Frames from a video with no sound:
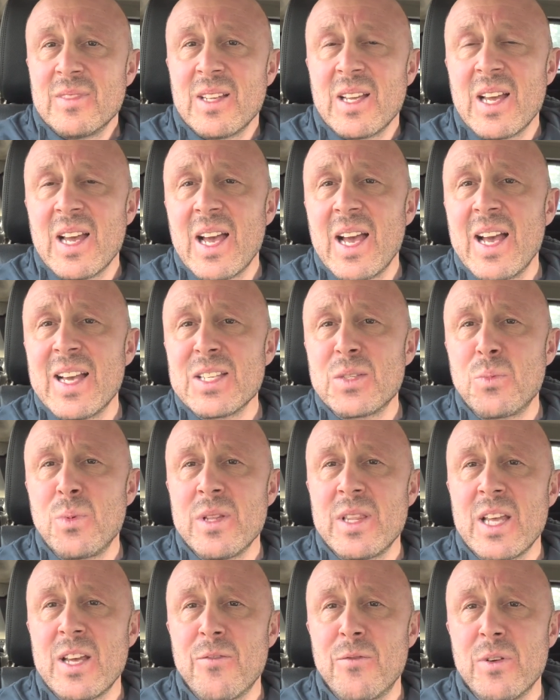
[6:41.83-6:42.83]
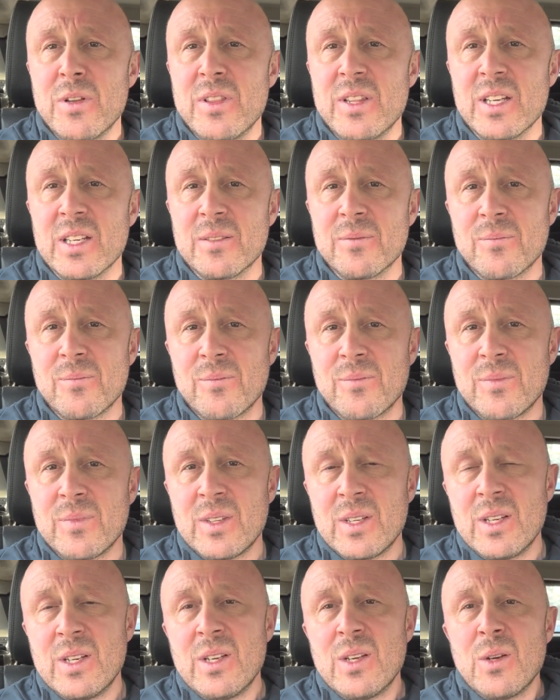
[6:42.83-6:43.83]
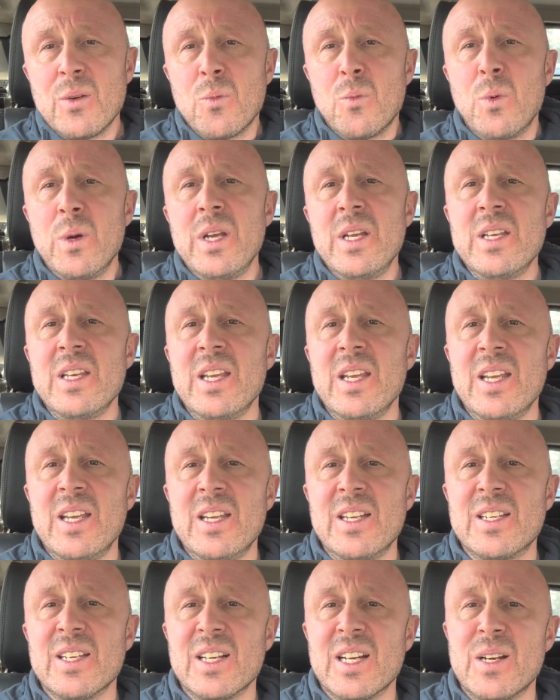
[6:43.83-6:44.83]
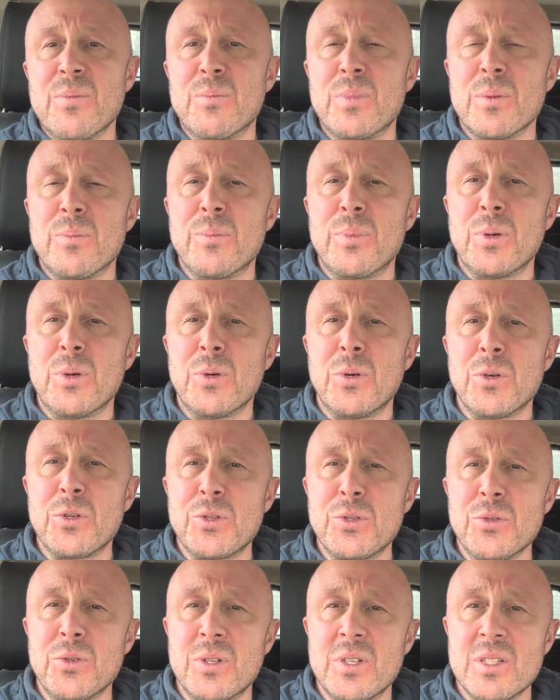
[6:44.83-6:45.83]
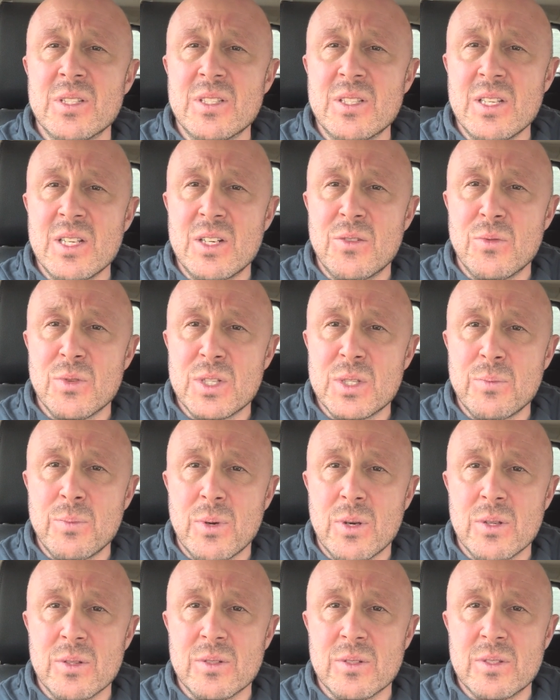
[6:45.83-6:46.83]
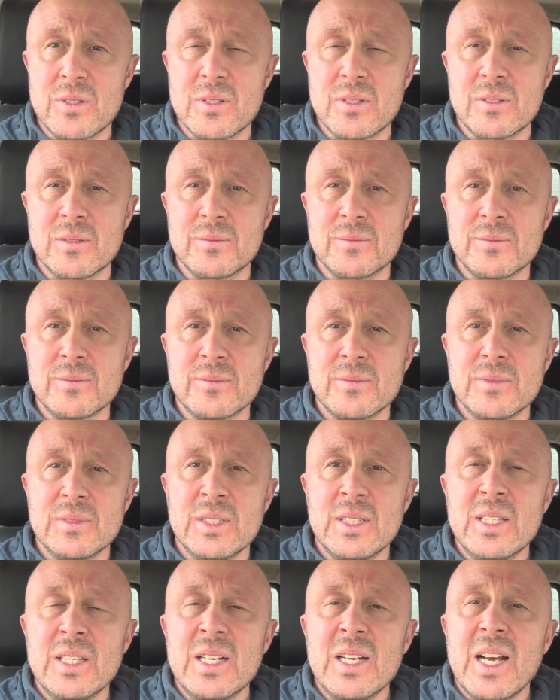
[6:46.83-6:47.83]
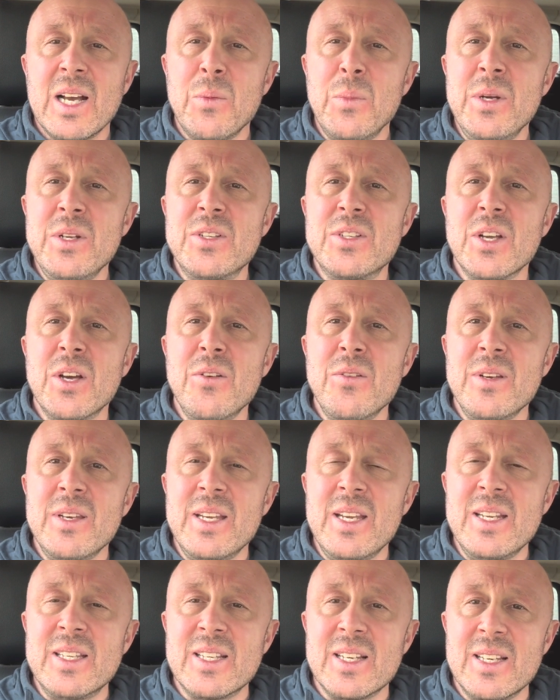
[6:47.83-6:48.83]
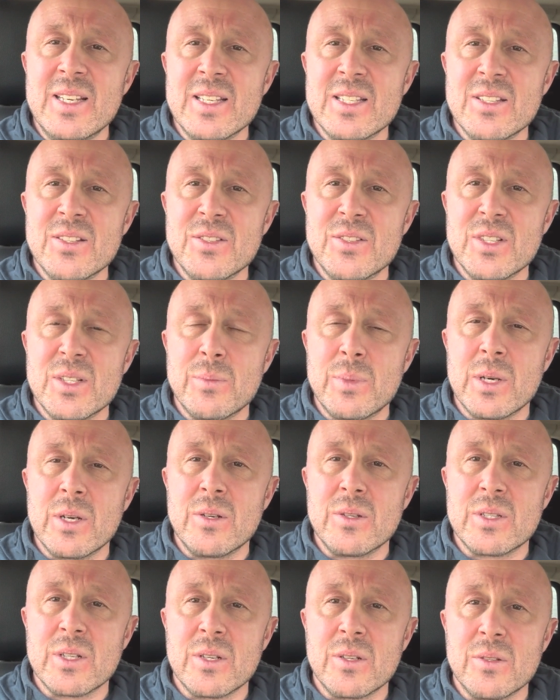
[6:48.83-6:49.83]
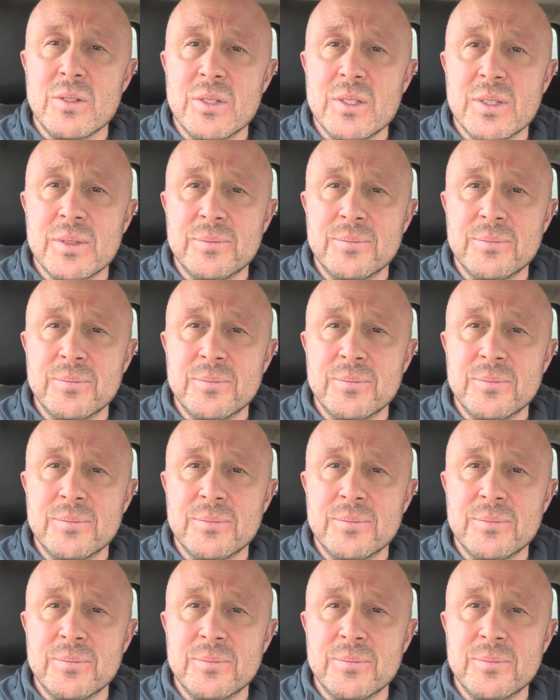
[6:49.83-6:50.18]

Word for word: as with everything, we need a proportional considered response, and we don't need to listen to the bozos.